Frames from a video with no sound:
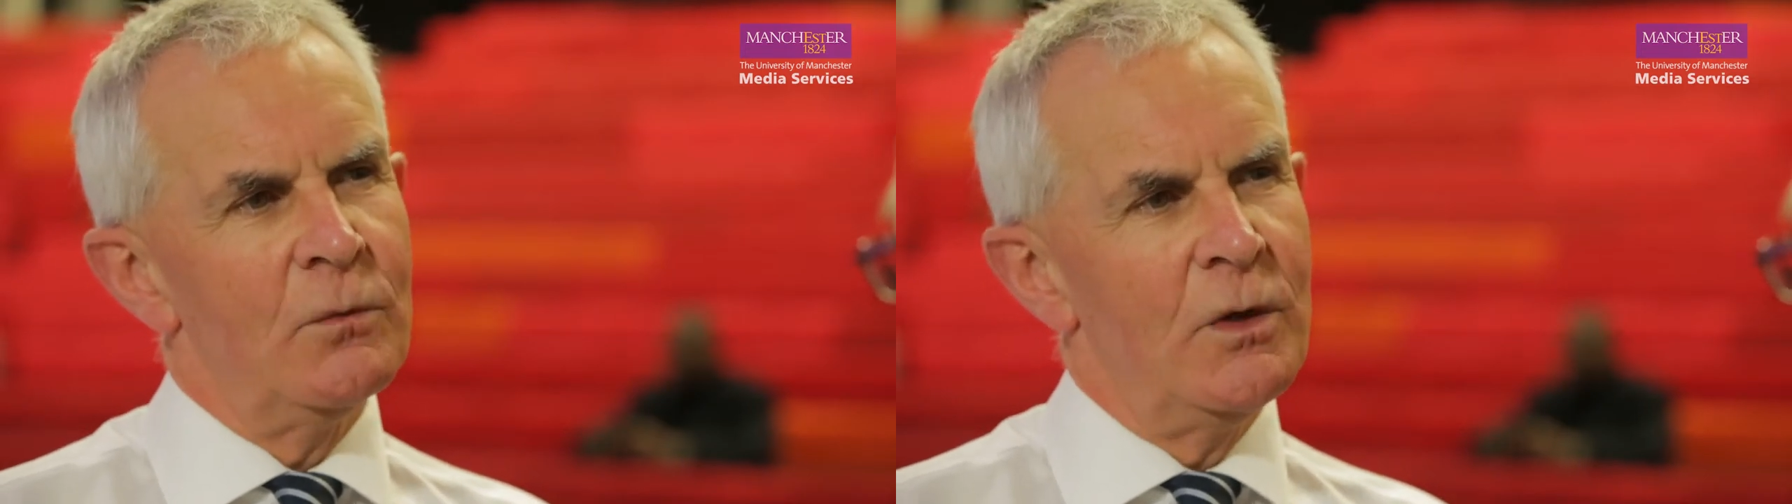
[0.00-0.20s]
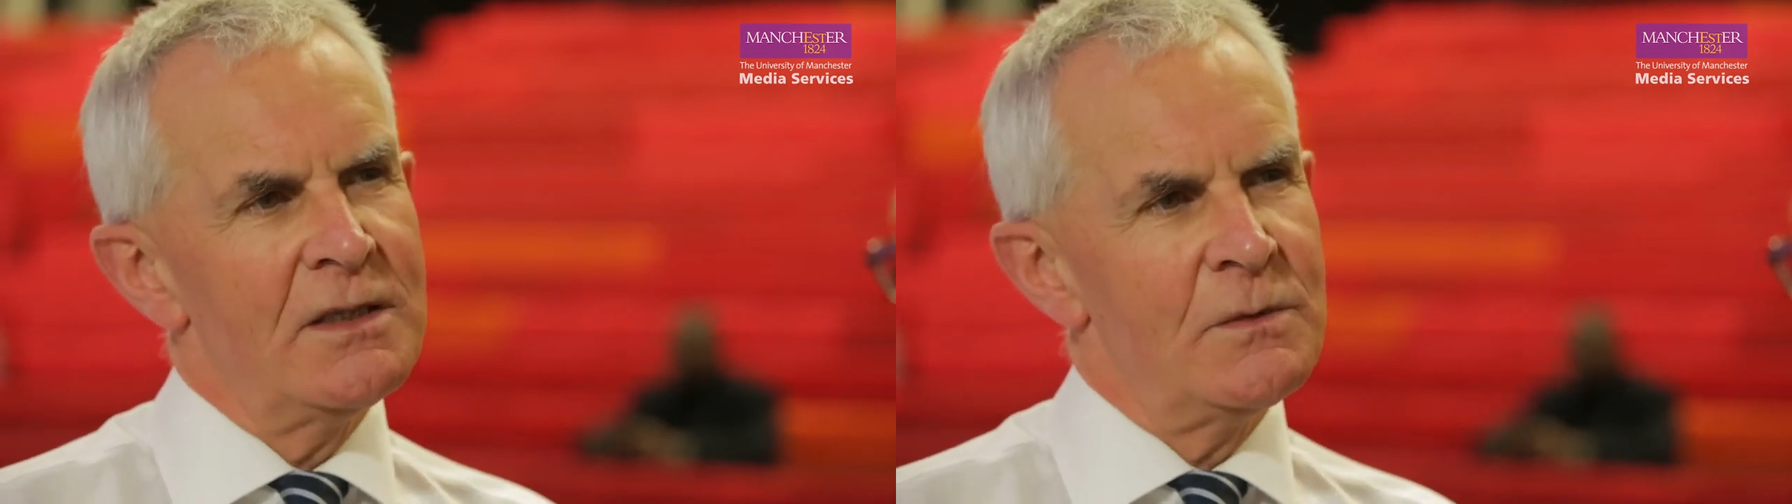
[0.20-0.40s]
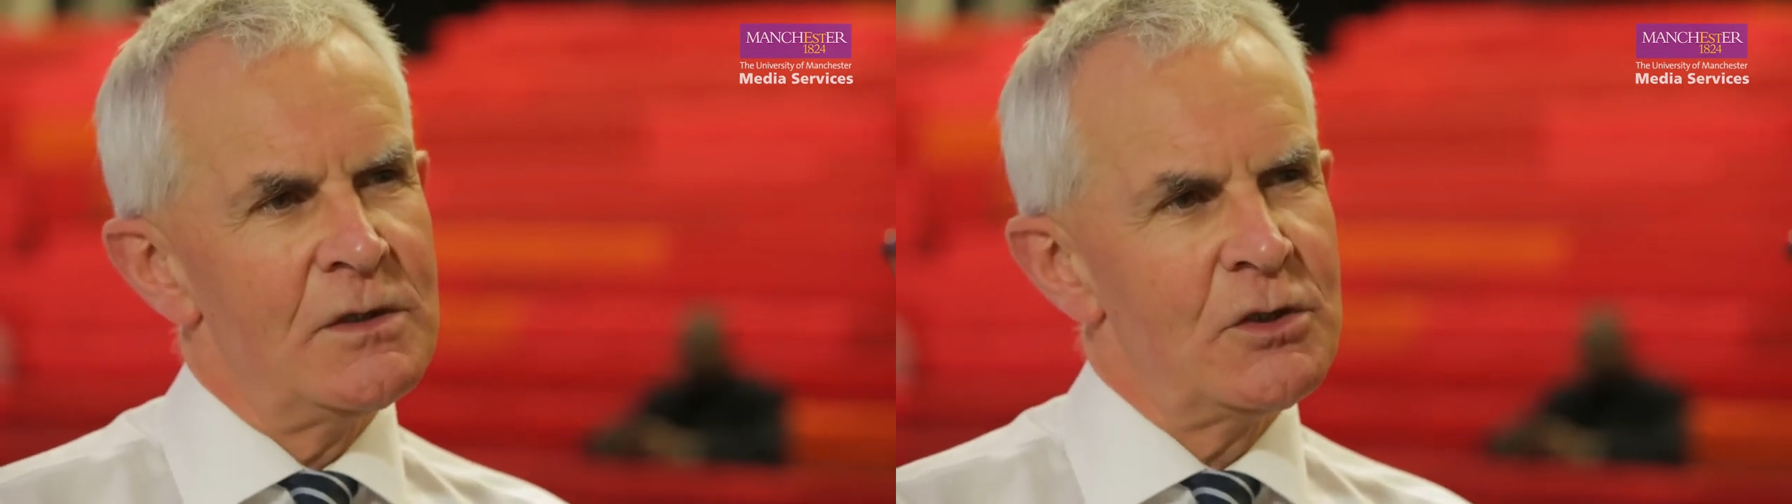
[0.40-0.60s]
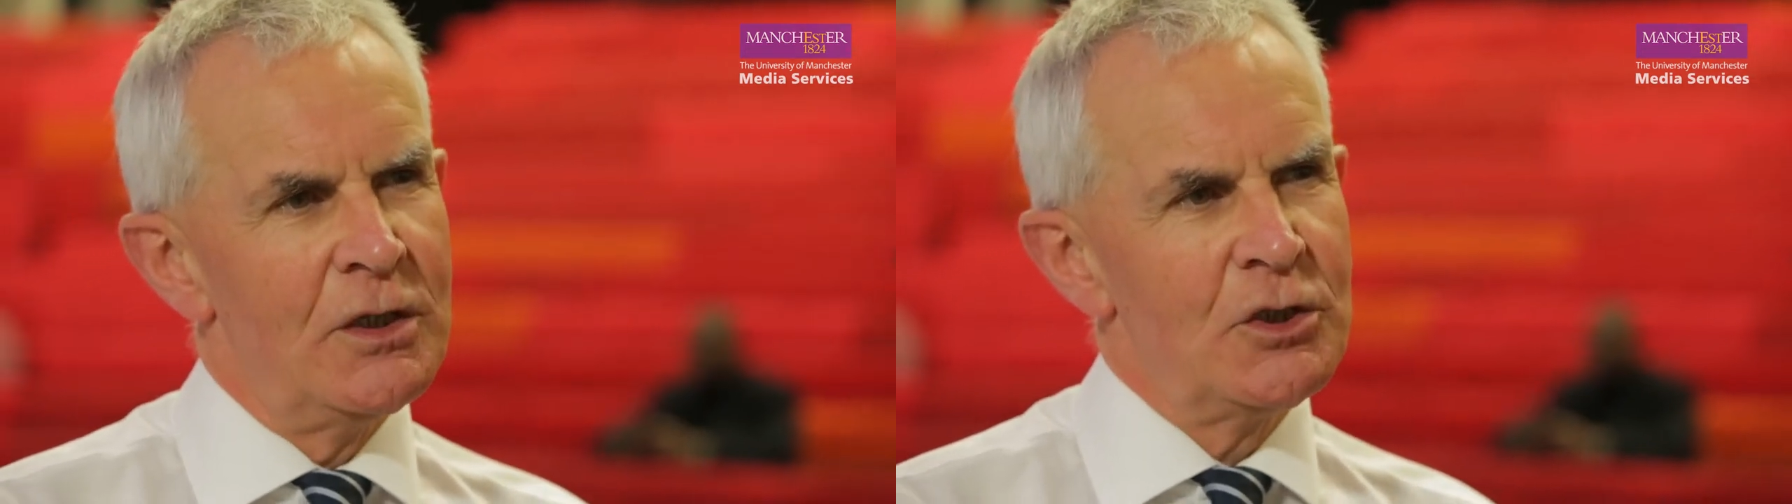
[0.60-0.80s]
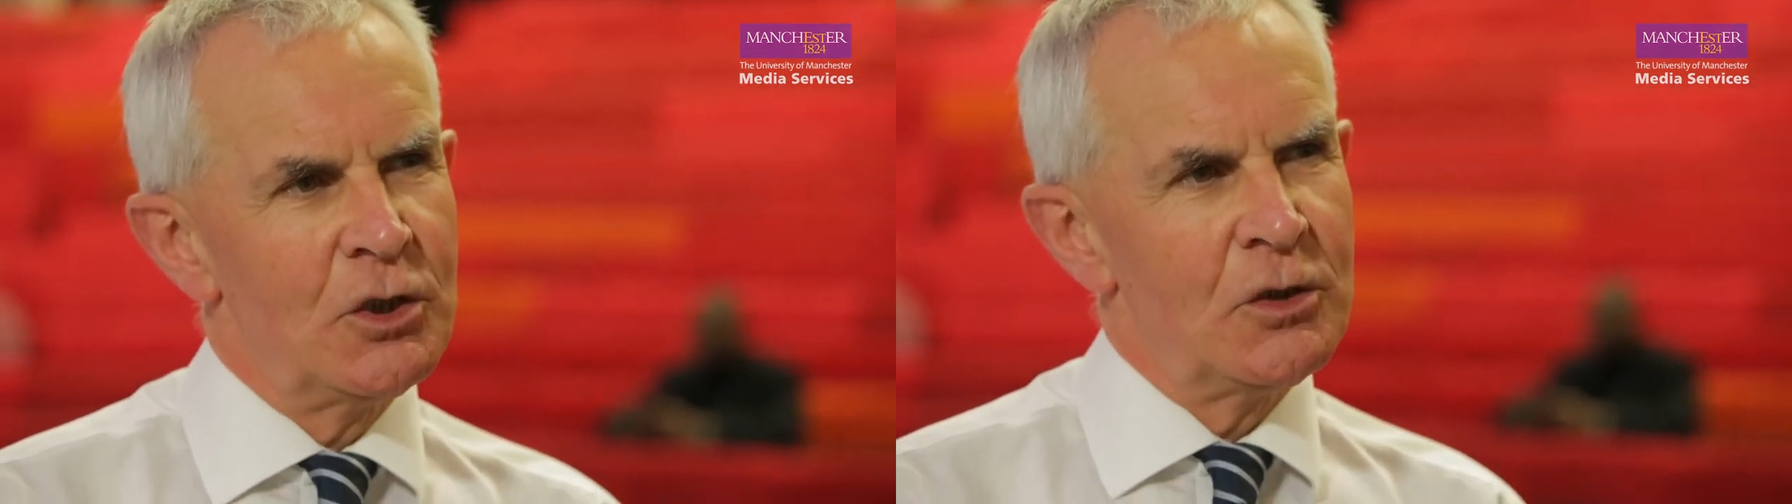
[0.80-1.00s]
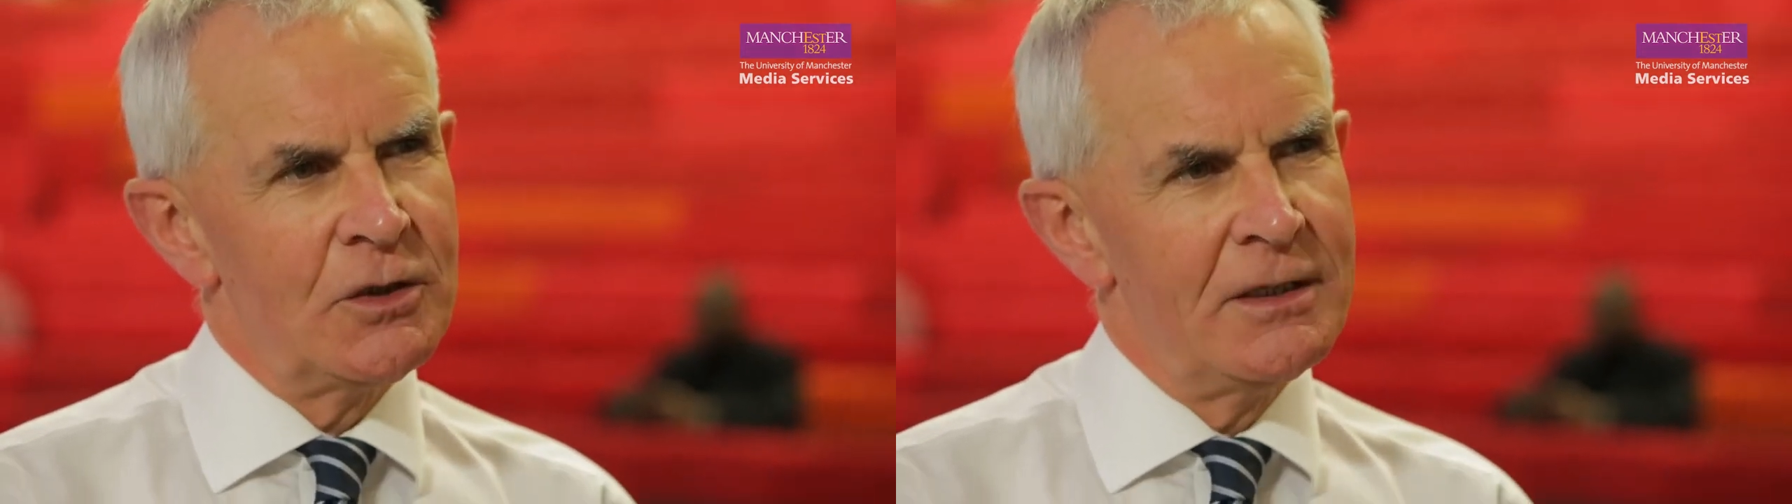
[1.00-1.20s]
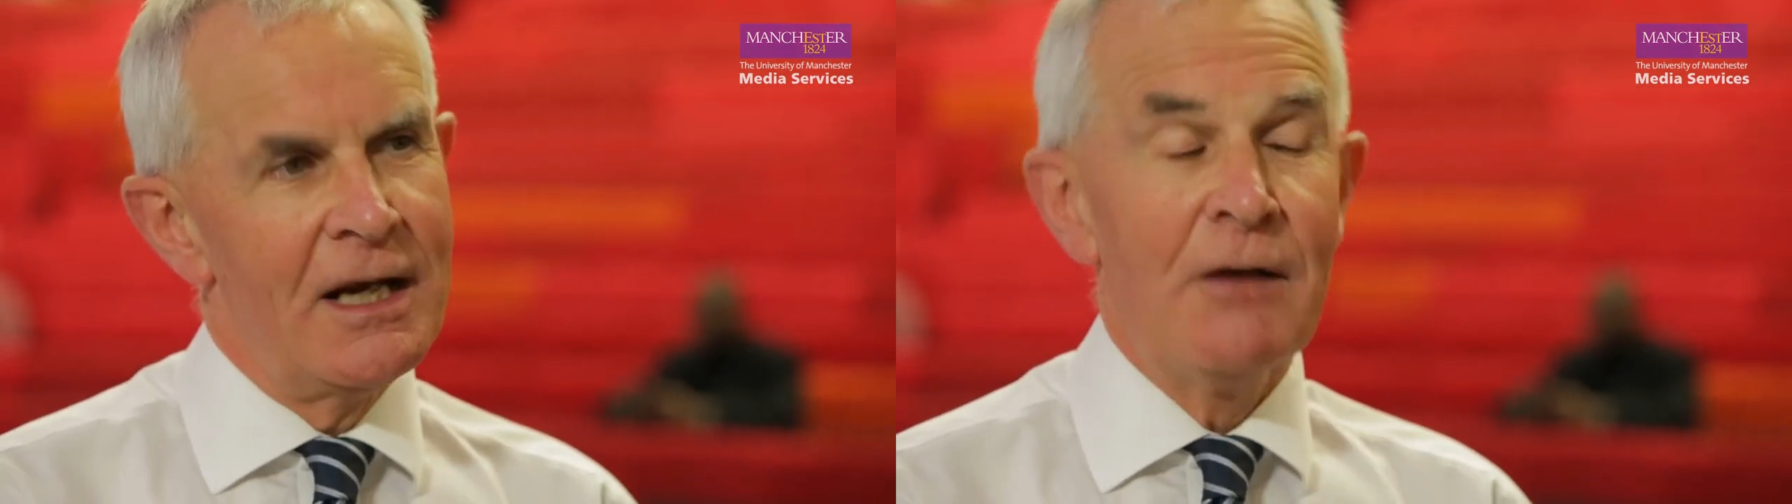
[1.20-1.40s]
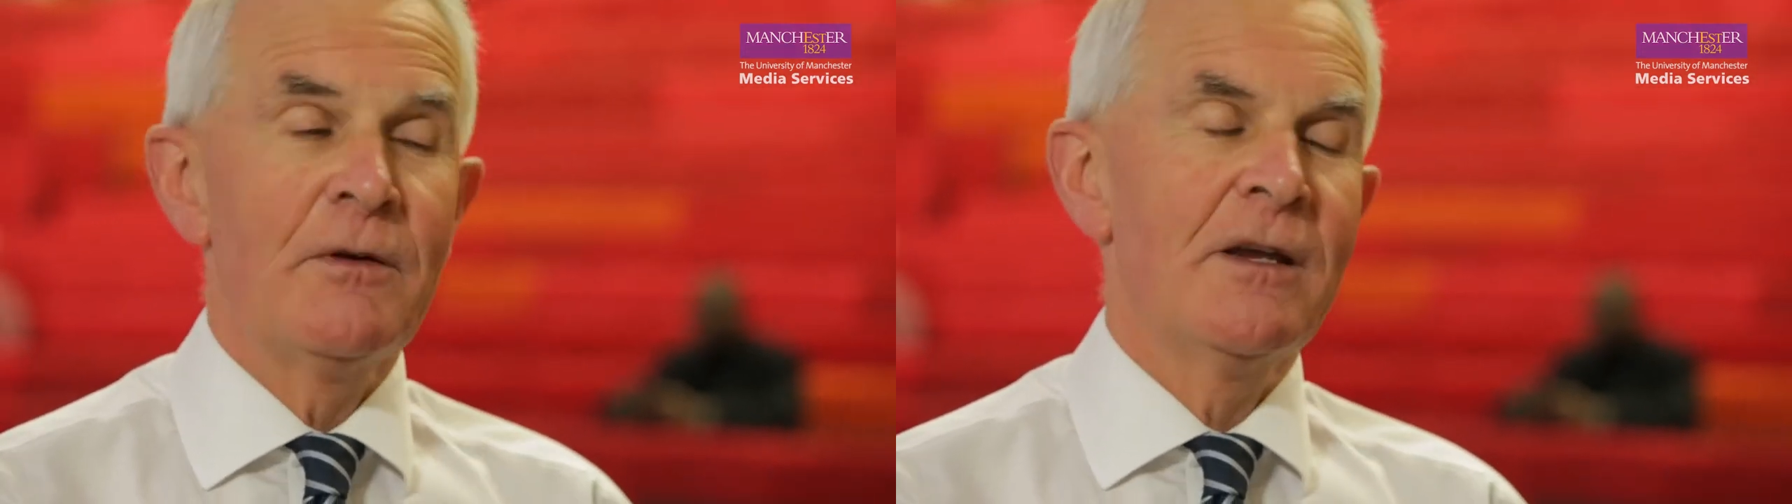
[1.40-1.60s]
that works with street children
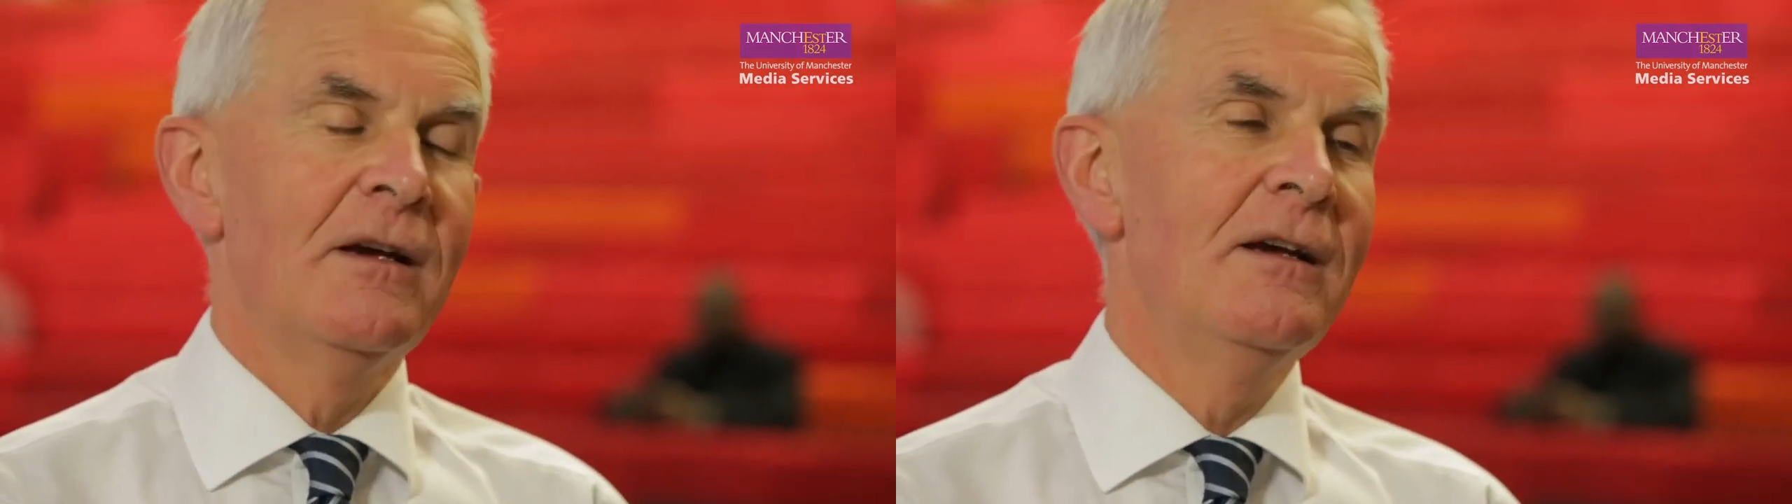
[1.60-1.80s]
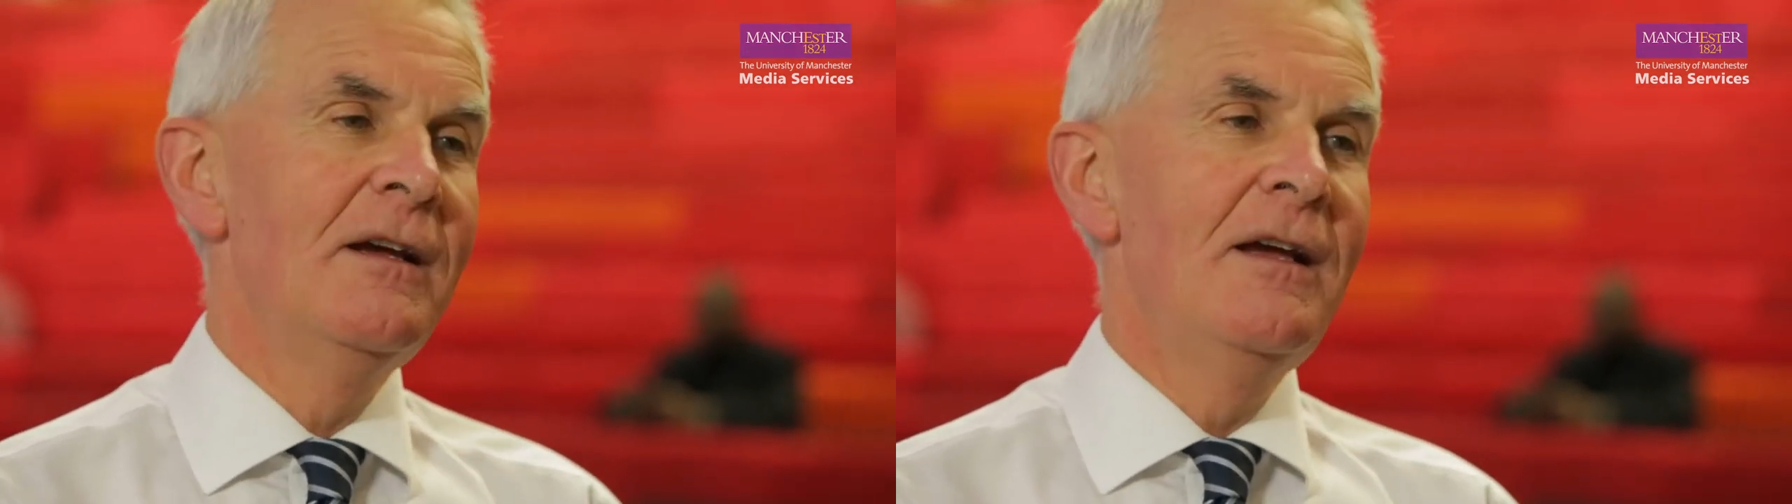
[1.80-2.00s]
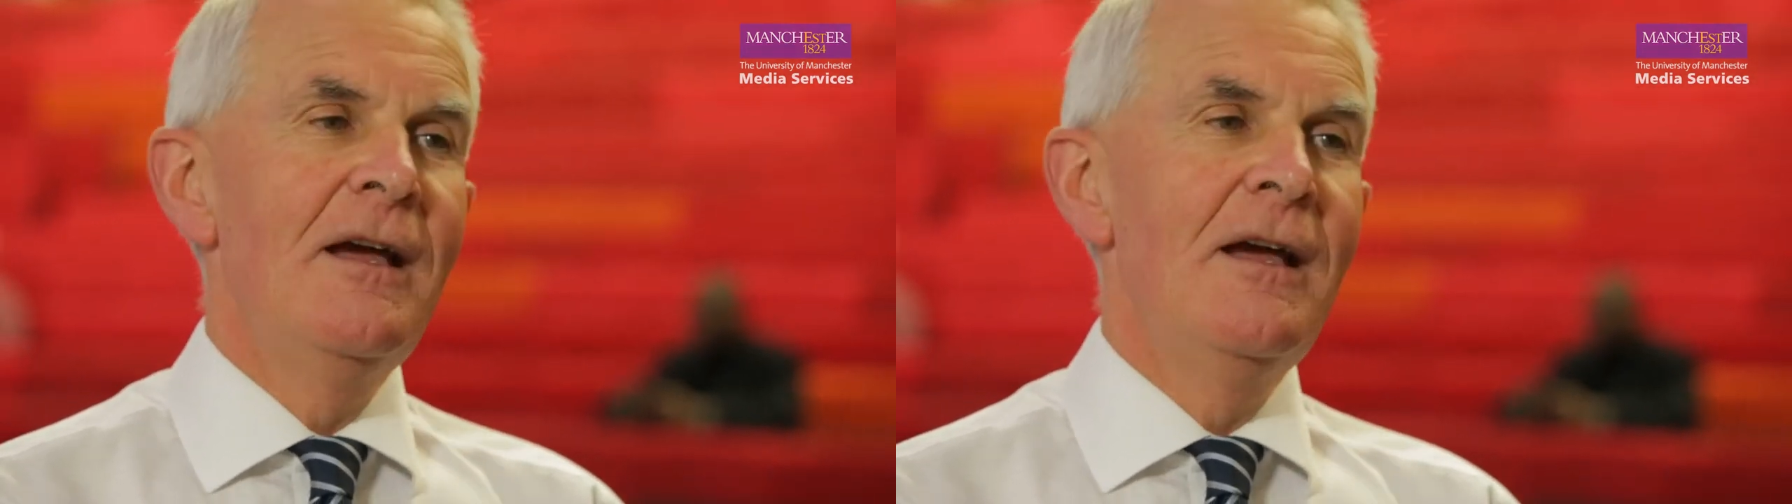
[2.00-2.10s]
in Africa.